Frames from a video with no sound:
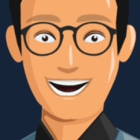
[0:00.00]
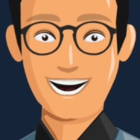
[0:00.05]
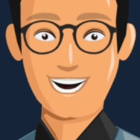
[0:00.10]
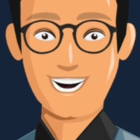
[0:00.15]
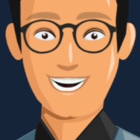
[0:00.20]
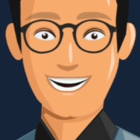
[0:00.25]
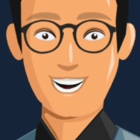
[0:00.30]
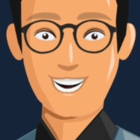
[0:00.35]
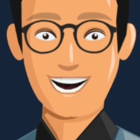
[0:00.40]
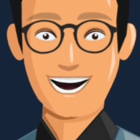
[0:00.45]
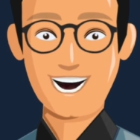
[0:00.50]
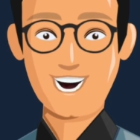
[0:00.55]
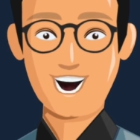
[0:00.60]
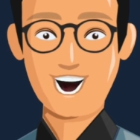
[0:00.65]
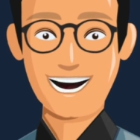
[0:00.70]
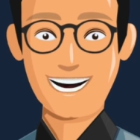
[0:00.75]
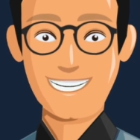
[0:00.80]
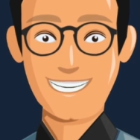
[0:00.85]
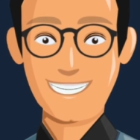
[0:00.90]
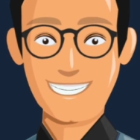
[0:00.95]

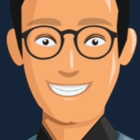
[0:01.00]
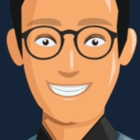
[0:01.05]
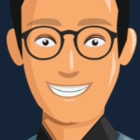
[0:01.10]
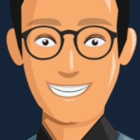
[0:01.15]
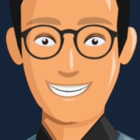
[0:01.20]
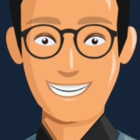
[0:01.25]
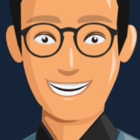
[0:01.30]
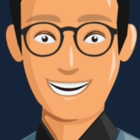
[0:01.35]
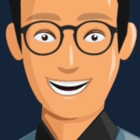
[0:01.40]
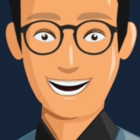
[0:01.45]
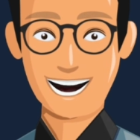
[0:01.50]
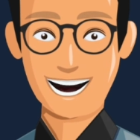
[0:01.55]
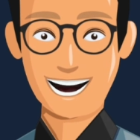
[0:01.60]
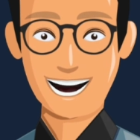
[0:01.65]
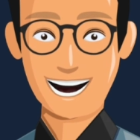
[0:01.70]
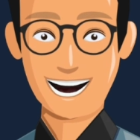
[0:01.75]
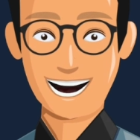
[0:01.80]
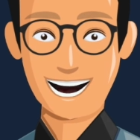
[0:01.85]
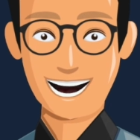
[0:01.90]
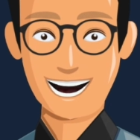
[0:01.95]
integration.
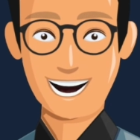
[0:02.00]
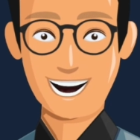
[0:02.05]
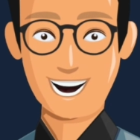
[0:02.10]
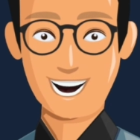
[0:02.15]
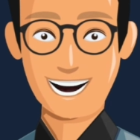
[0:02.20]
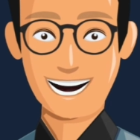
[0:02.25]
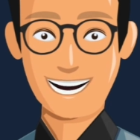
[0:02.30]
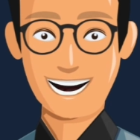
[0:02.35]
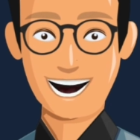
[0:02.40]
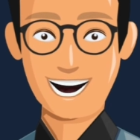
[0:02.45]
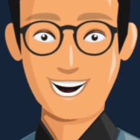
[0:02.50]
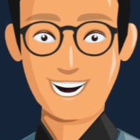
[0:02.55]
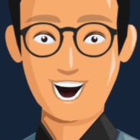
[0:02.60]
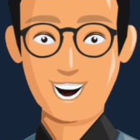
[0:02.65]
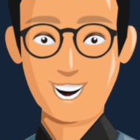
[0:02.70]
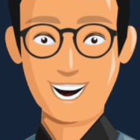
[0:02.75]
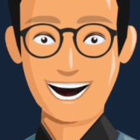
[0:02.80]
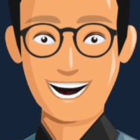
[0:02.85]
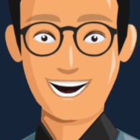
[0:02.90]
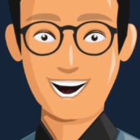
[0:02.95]
If you plan to
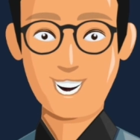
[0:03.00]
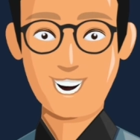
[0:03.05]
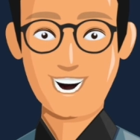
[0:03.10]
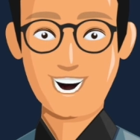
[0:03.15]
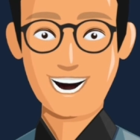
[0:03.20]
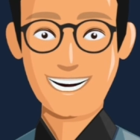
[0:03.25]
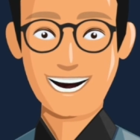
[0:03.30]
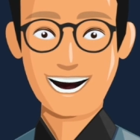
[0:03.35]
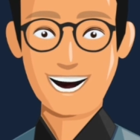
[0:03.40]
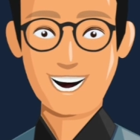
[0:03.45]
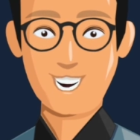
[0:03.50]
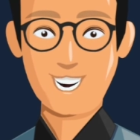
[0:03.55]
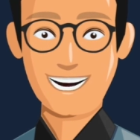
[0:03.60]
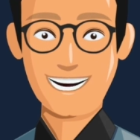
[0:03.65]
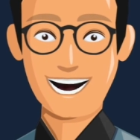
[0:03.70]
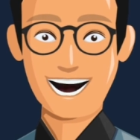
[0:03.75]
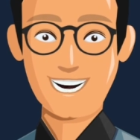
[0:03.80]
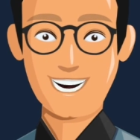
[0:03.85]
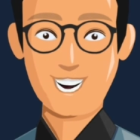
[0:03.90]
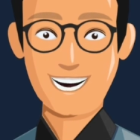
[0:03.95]
use social media
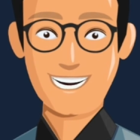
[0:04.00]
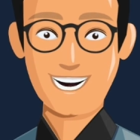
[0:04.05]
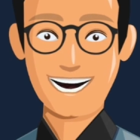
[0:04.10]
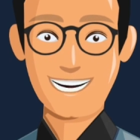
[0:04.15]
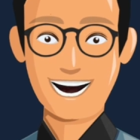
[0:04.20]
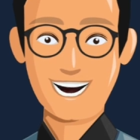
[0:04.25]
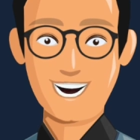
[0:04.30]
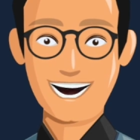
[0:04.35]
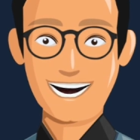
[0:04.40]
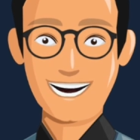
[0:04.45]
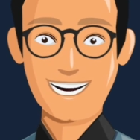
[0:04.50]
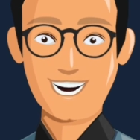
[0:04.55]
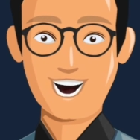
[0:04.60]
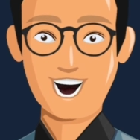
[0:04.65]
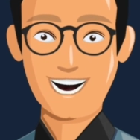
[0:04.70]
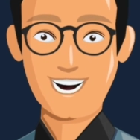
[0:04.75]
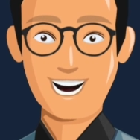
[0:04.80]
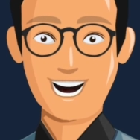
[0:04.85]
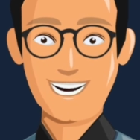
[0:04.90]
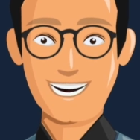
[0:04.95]
networks to
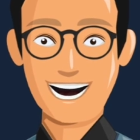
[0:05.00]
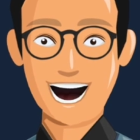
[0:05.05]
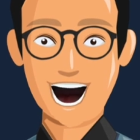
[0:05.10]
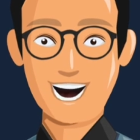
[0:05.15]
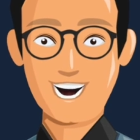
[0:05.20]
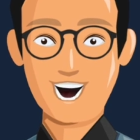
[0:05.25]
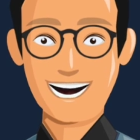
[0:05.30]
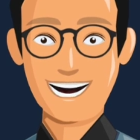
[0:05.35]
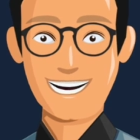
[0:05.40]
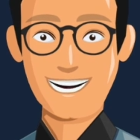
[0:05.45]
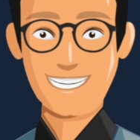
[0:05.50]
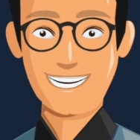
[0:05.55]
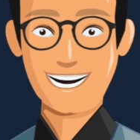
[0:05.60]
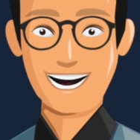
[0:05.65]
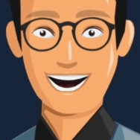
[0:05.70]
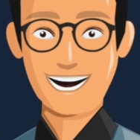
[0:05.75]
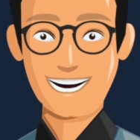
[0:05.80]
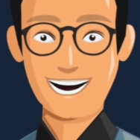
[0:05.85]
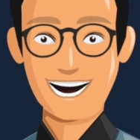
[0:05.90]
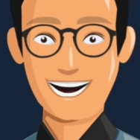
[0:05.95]
distribute your content,
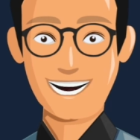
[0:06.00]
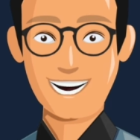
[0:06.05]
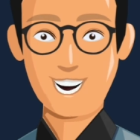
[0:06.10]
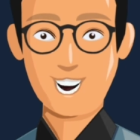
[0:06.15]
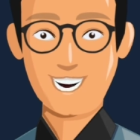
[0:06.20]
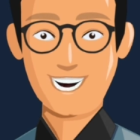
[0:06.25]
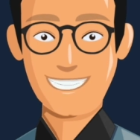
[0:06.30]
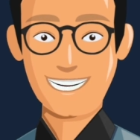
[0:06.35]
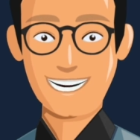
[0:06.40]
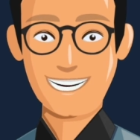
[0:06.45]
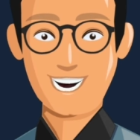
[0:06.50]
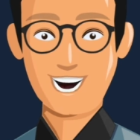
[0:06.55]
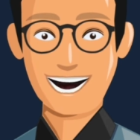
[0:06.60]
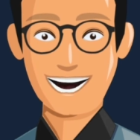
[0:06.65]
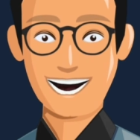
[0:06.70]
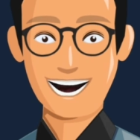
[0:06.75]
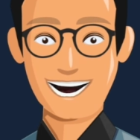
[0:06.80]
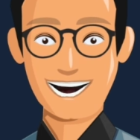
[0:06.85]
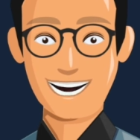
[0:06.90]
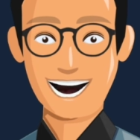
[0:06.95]
then it is crucial that the
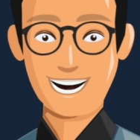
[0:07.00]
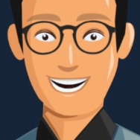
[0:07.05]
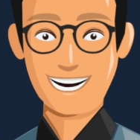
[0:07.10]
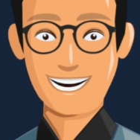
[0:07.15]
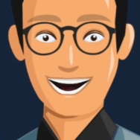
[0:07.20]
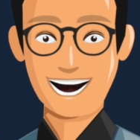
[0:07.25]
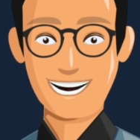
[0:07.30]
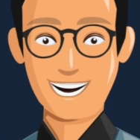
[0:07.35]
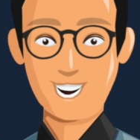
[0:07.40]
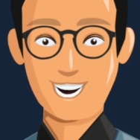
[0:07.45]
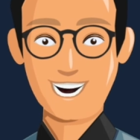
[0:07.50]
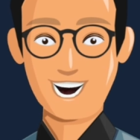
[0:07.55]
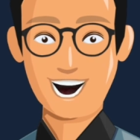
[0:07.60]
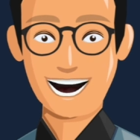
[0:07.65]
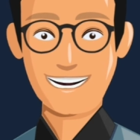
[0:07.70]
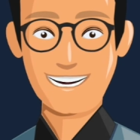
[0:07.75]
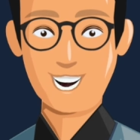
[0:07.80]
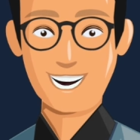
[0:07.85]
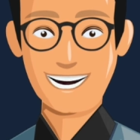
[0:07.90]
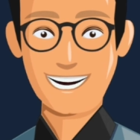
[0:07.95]
system has an option
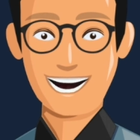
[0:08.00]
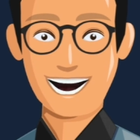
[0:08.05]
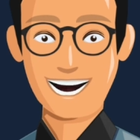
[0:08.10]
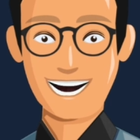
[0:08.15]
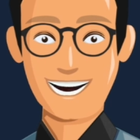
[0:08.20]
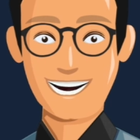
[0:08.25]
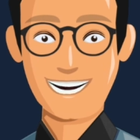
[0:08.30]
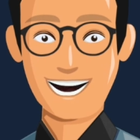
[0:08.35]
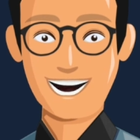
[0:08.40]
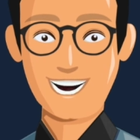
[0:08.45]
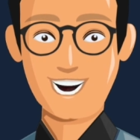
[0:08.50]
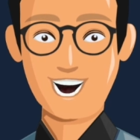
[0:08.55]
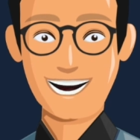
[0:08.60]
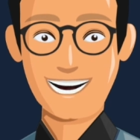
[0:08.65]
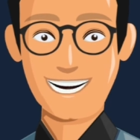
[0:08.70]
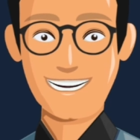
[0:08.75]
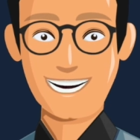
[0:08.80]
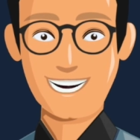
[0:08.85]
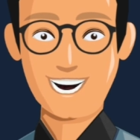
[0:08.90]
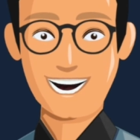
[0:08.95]
for embedding it into
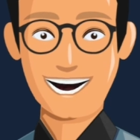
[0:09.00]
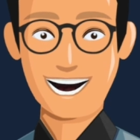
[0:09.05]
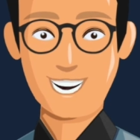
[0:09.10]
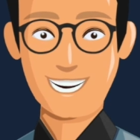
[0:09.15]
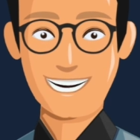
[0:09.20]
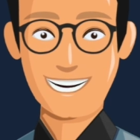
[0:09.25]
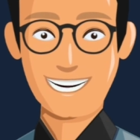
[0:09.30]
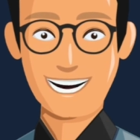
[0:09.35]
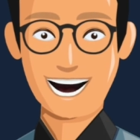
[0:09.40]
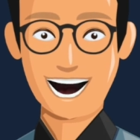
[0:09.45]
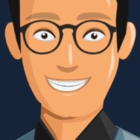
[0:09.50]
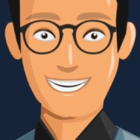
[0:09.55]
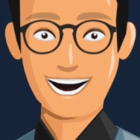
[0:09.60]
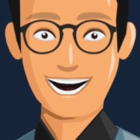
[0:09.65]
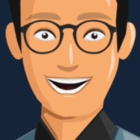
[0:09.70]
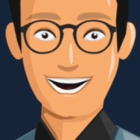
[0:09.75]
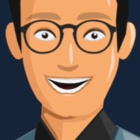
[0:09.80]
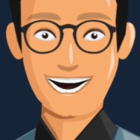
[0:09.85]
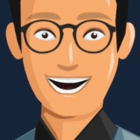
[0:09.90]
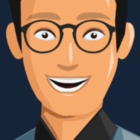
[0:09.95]
your website, if
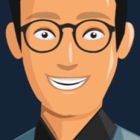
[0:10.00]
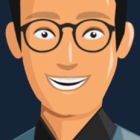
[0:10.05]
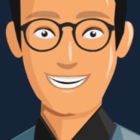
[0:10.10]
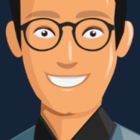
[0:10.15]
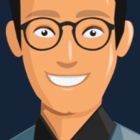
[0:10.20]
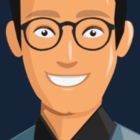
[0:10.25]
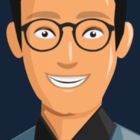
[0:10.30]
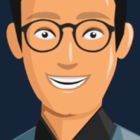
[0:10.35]
necessary.